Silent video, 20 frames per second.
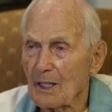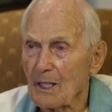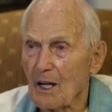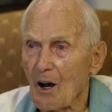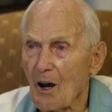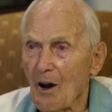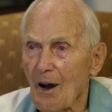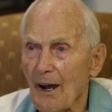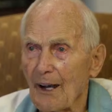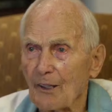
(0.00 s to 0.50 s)

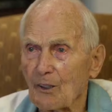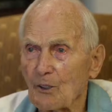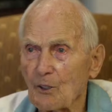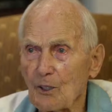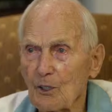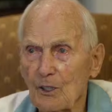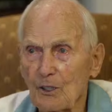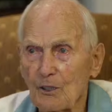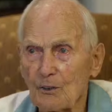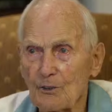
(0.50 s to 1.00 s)
Now, I
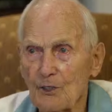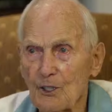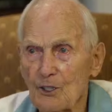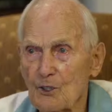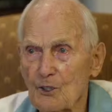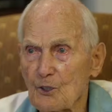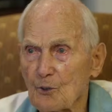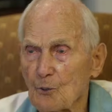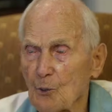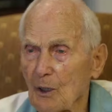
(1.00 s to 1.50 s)
could have
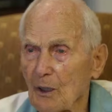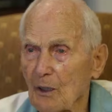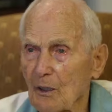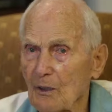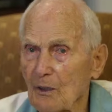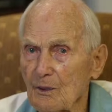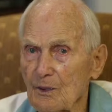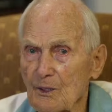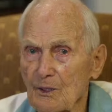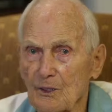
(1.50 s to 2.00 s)
just
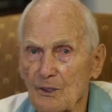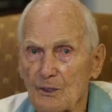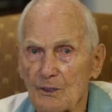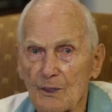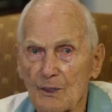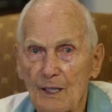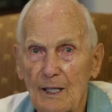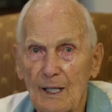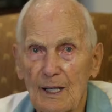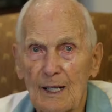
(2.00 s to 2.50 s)
well as
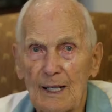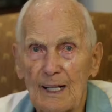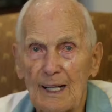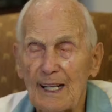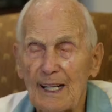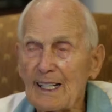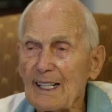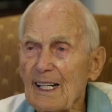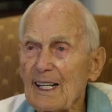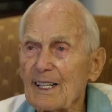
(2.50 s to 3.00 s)

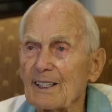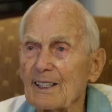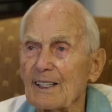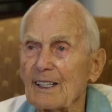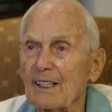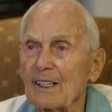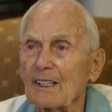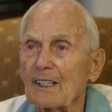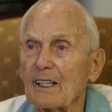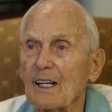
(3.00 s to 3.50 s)

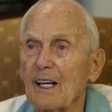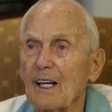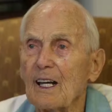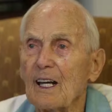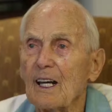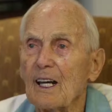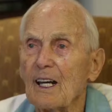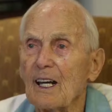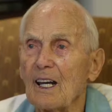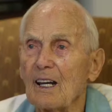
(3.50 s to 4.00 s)
anything
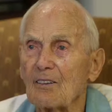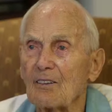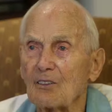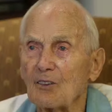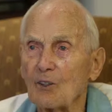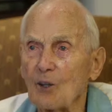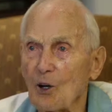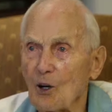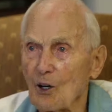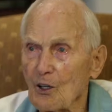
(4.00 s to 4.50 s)
have
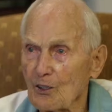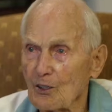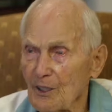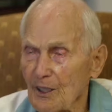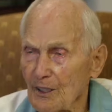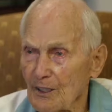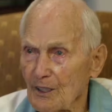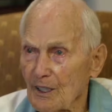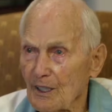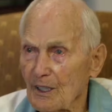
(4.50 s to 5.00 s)
gone
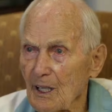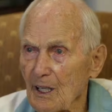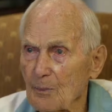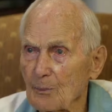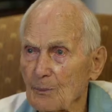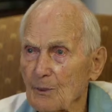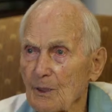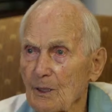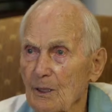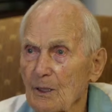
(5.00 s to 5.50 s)
and kept